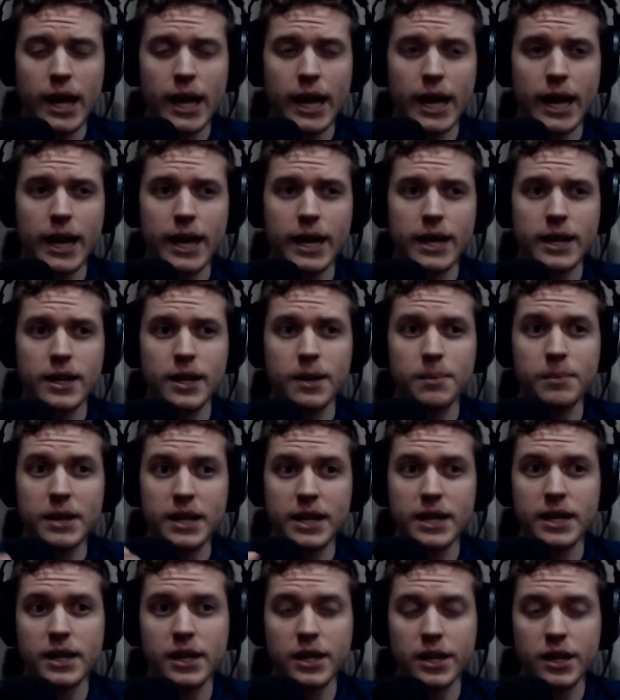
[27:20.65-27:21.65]
and
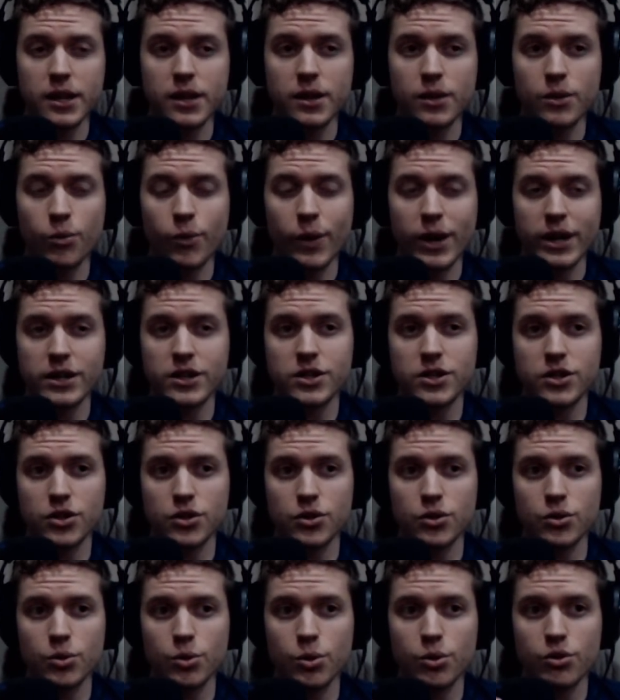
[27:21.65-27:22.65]
immediately went
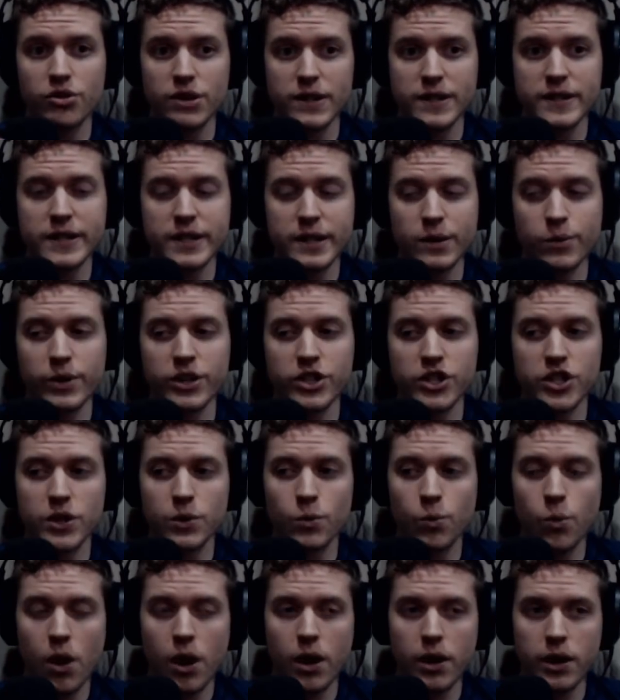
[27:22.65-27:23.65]
to Christy when
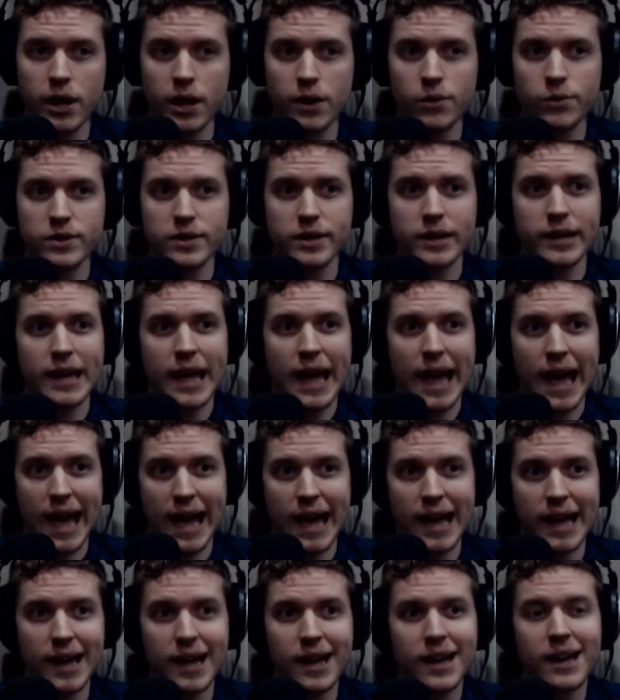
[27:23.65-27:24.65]
she won and was like,
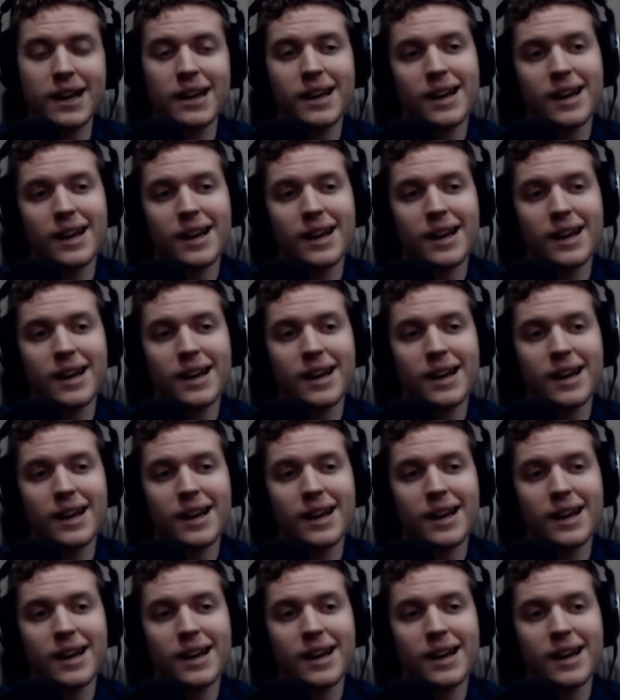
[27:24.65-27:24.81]
hey,